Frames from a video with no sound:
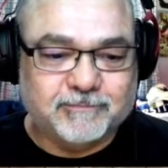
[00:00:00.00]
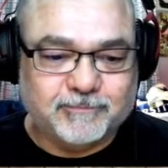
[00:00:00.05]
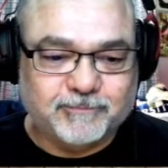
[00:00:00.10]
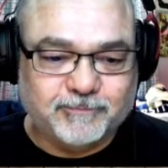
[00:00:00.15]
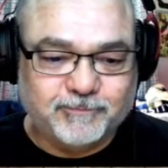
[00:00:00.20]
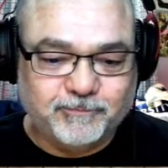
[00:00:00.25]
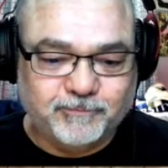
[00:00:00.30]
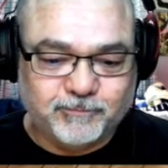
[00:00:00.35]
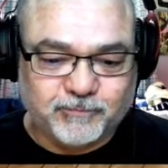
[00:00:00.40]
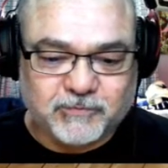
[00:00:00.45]

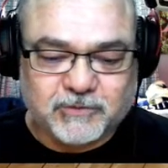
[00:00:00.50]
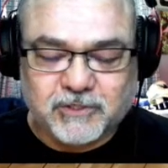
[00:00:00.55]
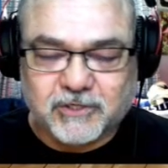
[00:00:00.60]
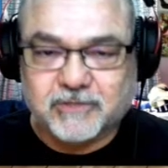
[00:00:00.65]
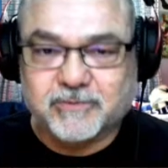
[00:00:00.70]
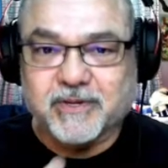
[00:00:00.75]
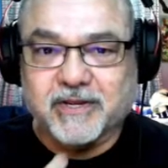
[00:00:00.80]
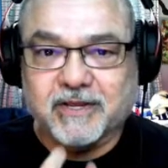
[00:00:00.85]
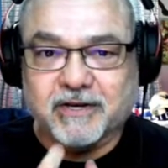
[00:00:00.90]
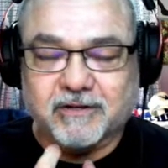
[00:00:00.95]
excuse
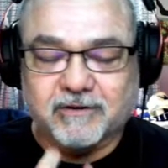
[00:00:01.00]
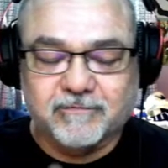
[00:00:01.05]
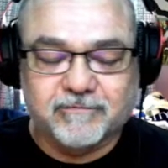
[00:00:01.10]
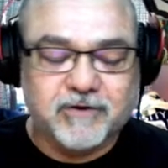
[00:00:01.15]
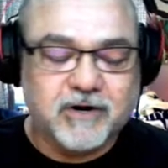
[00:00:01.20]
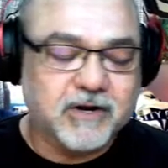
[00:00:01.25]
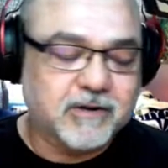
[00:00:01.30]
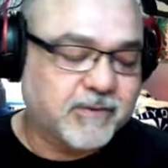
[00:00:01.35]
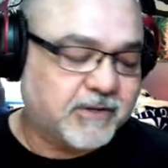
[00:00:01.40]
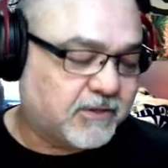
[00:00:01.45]
me, I get a little
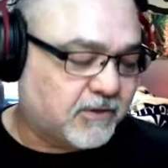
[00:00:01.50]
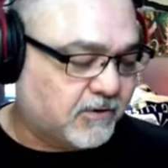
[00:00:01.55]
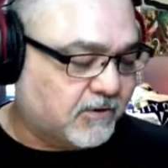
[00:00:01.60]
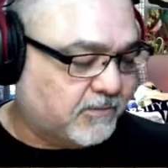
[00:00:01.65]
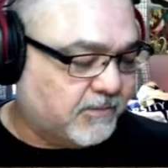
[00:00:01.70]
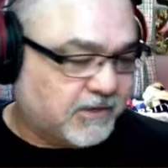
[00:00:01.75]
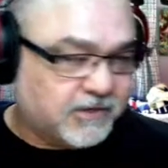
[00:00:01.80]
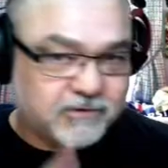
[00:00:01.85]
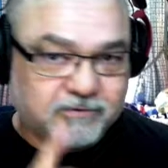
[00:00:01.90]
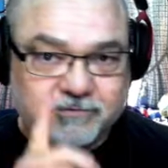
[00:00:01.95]
frog in my throat. Let
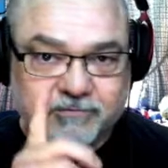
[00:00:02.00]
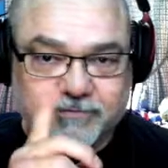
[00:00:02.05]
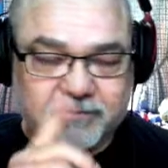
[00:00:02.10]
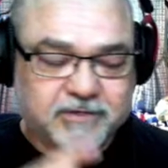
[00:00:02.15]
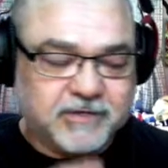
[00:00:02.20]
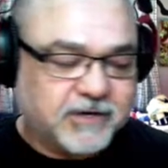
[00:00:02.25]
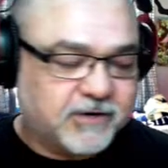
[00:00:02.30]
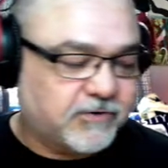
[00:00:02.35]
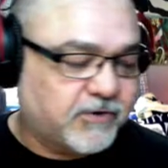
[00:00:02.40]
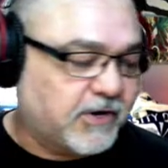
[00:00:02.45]
me
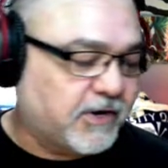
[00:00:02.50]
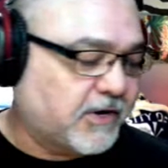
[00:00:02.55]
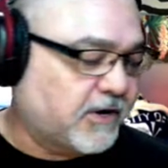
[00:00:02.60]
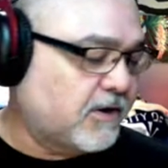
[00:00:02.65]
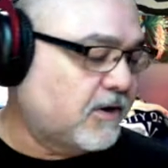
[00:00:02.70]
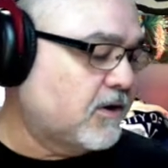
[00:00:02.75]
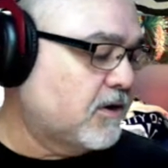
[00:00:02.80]
take a drink here.